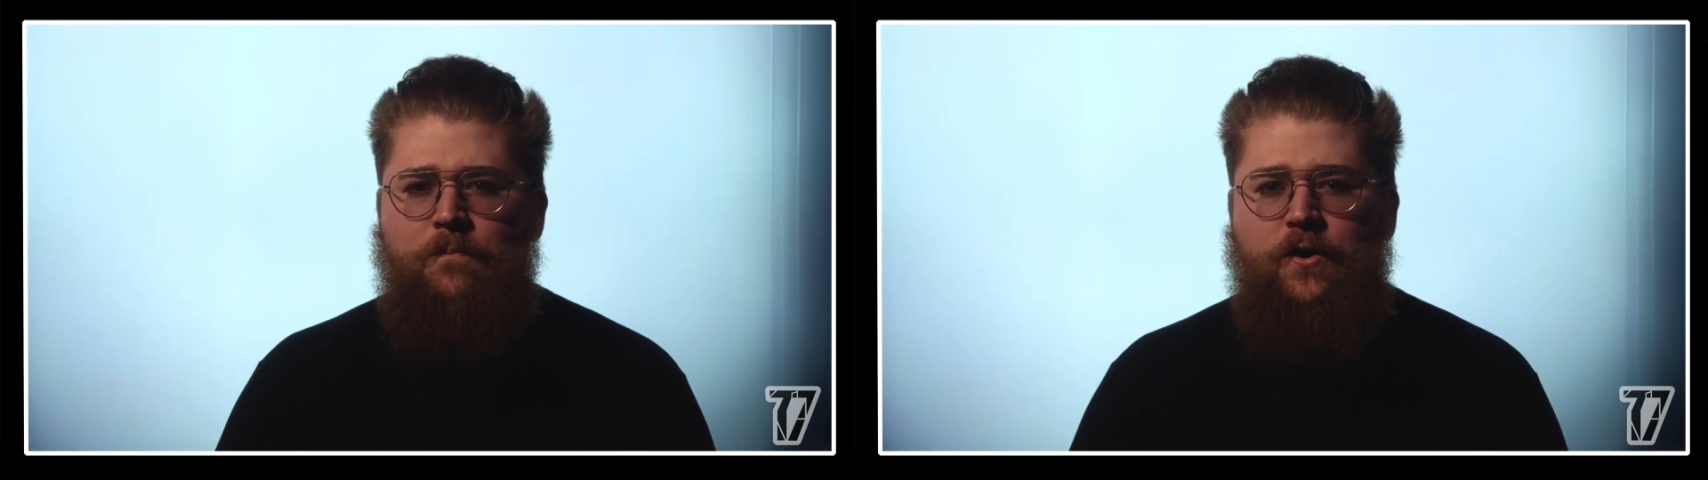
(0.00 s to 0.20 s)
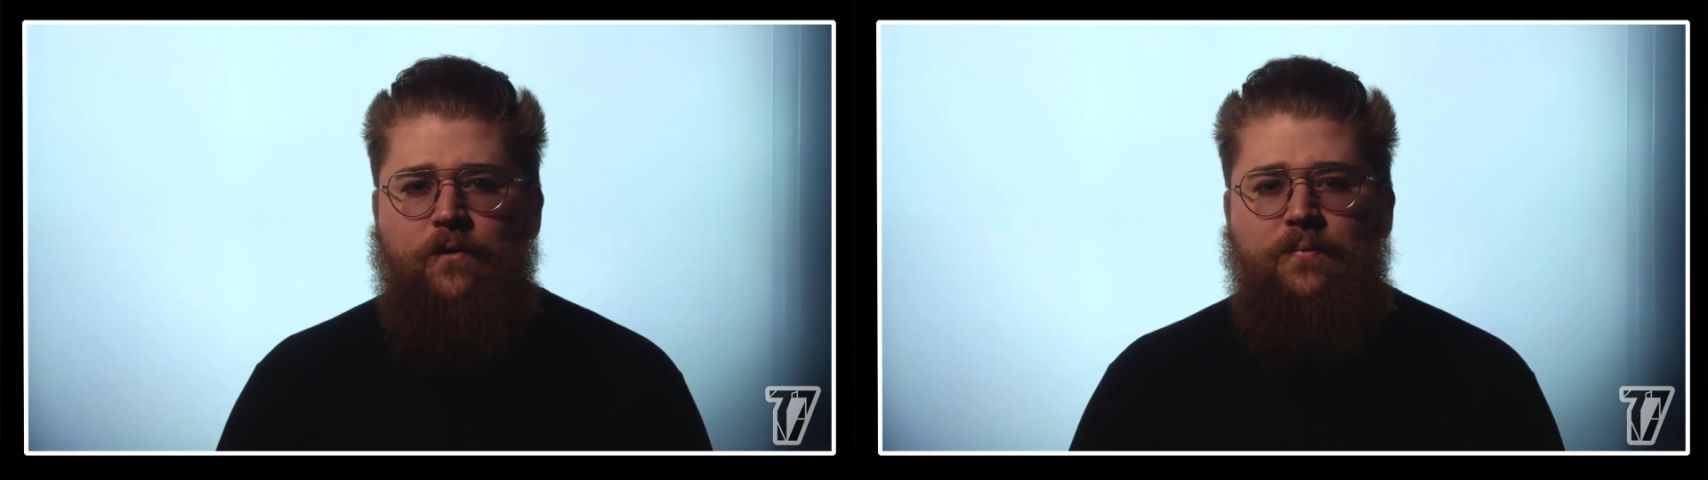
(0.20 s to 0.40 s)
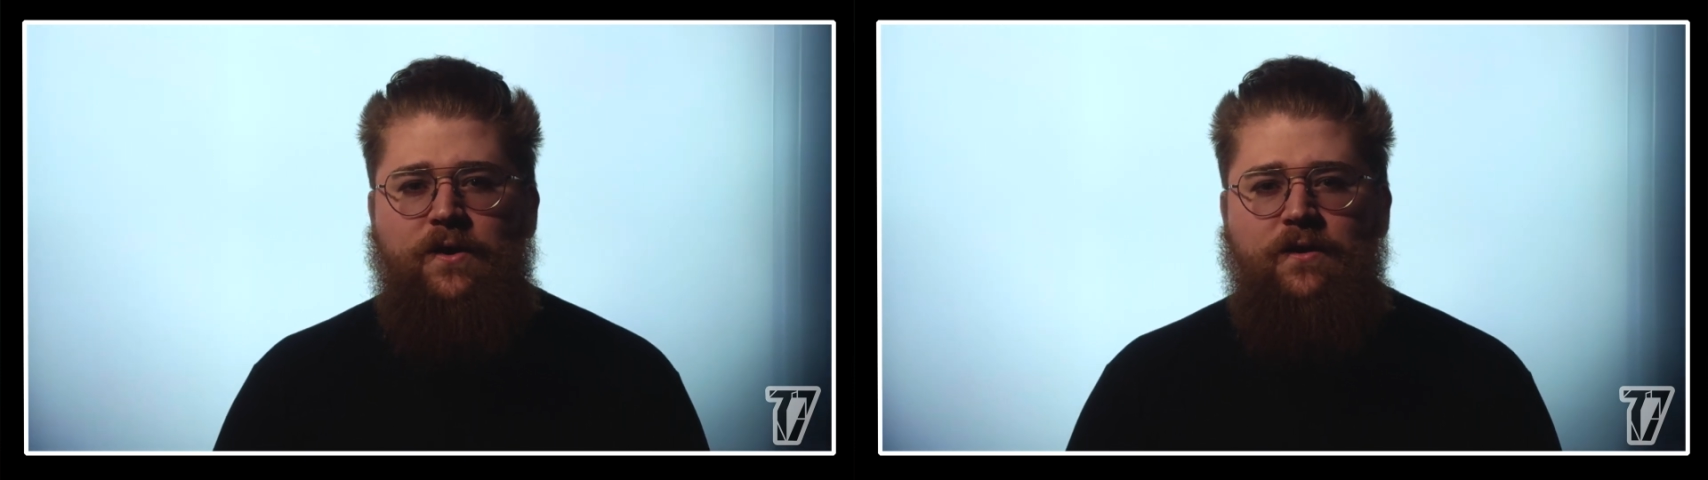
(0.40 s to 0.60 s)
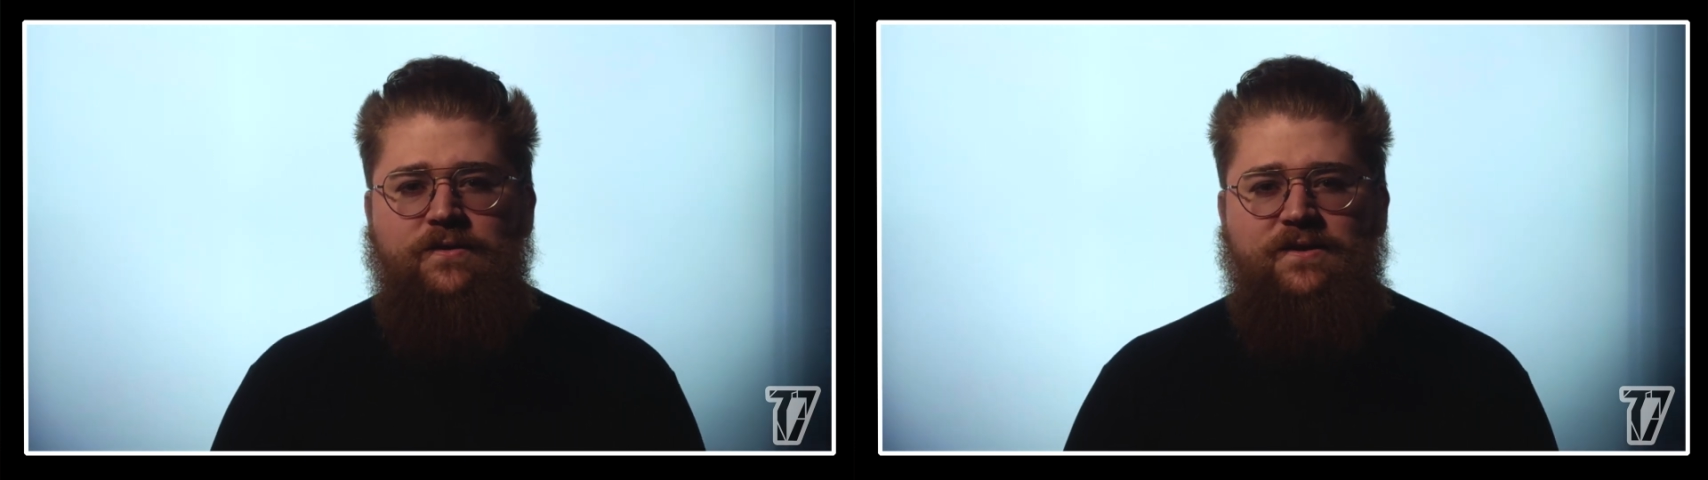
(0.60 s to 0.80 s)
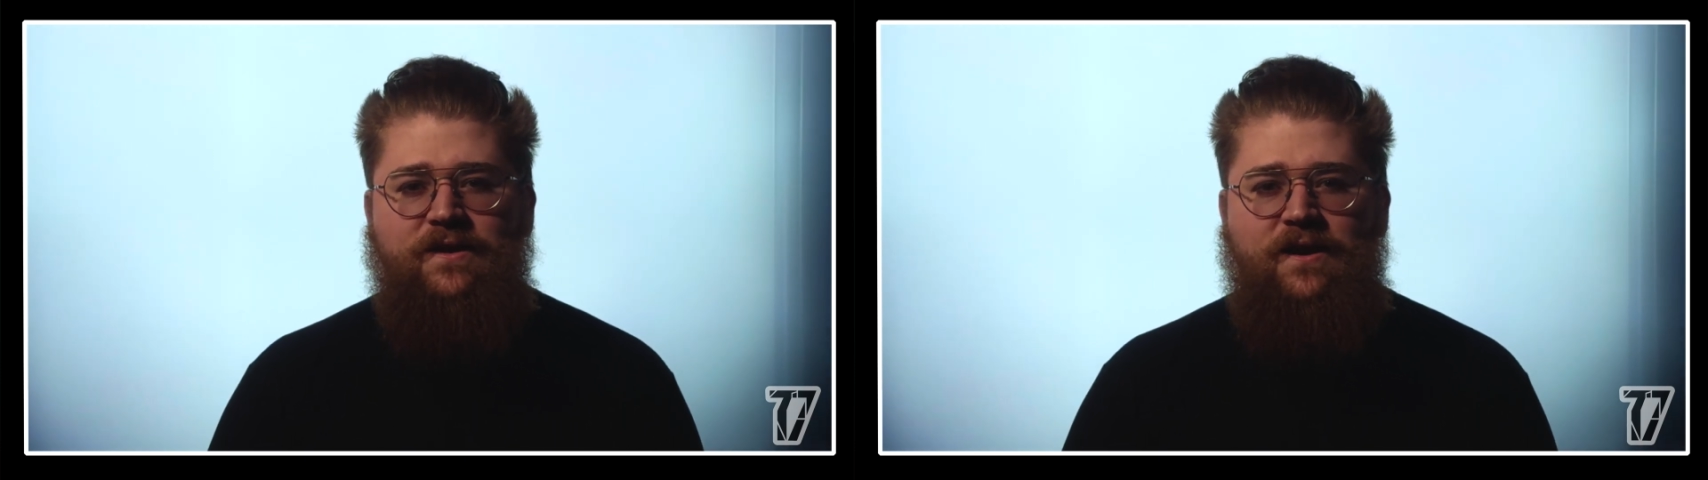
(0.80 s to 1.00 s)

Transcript: but are beings in